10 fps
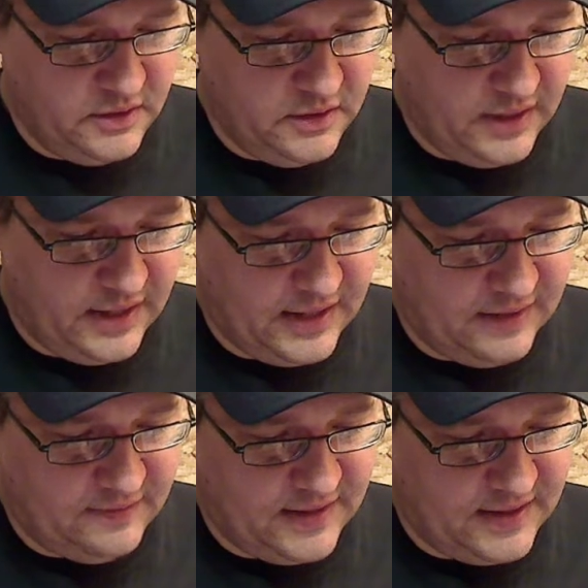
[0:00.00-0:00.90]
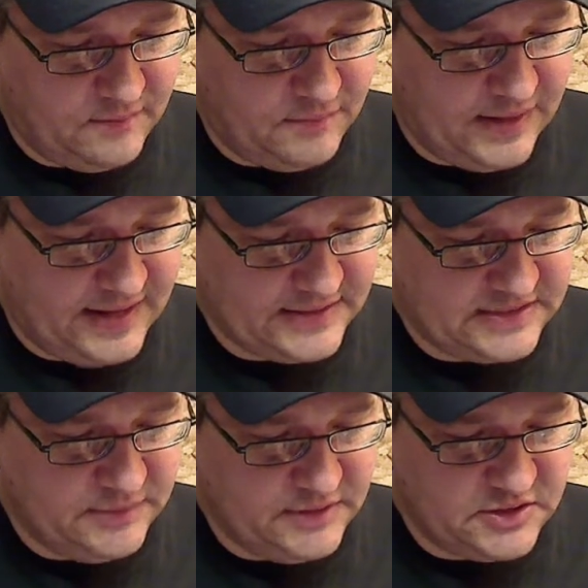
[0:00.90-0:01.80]
And then Pat
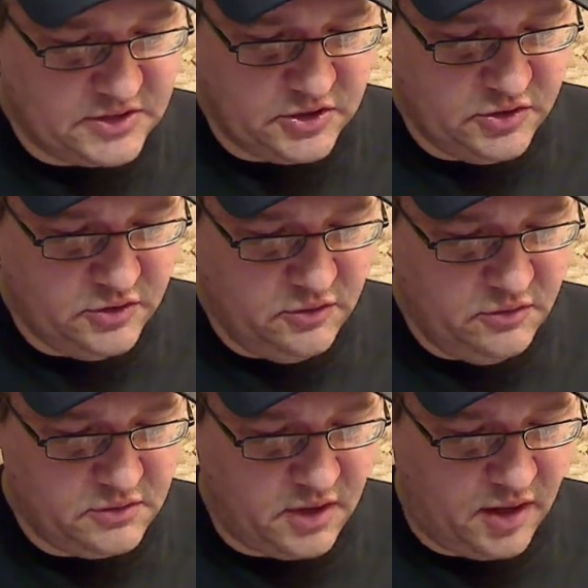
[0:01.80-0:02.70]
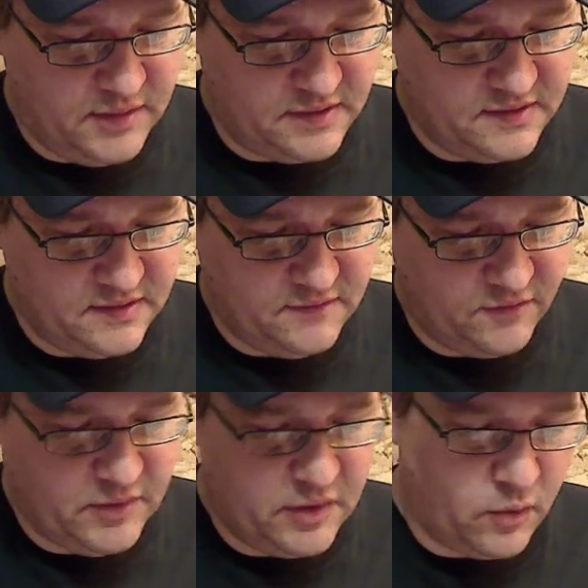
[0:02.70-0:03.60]
Simmons 2 commented
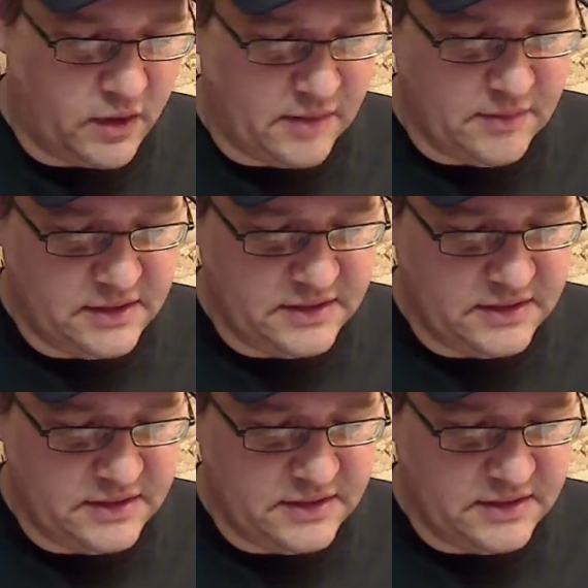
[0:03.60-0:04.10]
for MiniWargaming.